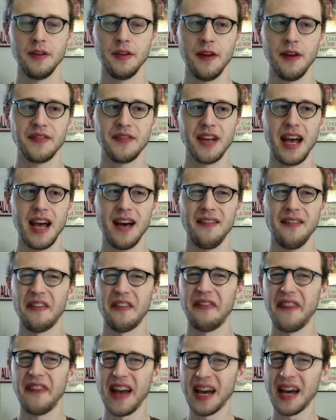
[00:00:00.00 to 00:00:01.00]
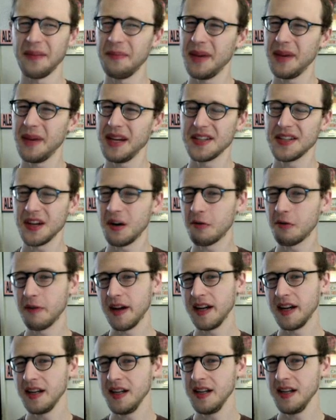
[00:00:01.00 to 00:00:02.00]
you have to have a fan base
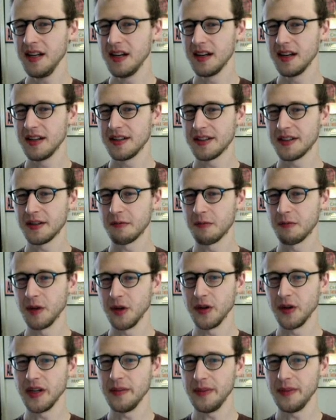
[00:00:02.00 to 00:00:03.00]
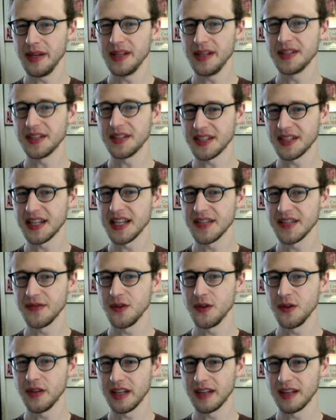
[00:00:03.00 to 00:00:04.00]
already to really be
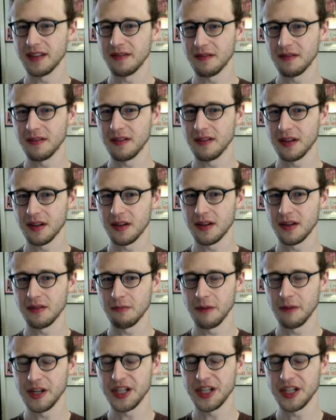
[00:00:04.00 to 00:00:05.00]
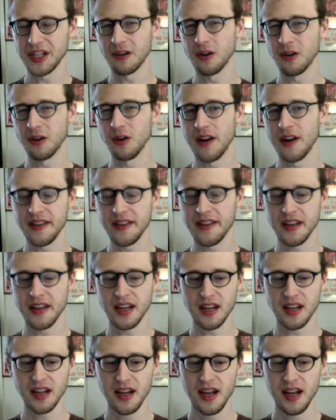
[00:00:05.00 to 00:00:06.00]
successful in reaching your goal, I
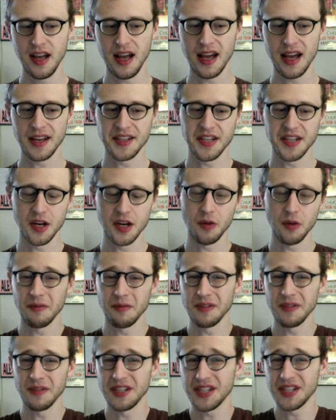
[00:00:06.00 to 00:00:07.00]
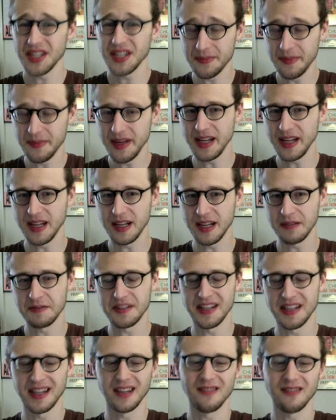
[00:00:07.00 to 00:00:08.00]
think. And so when it was just me, it
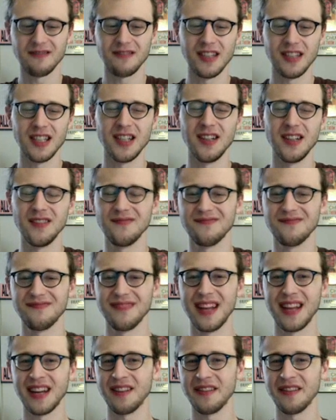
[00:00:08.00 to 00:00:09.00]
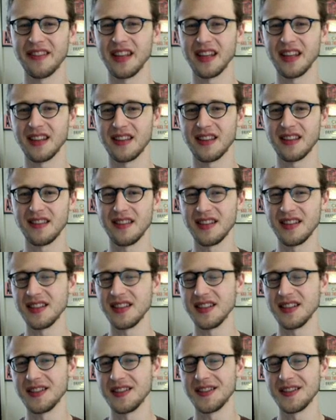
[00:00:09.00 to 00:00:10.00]
was like, well, I don't think
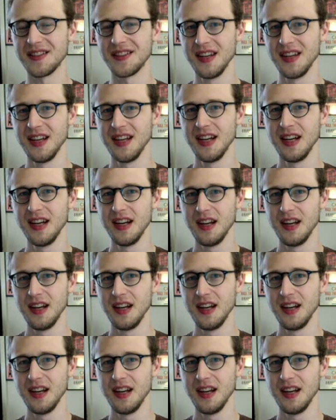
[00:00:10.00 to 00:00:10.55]
this is,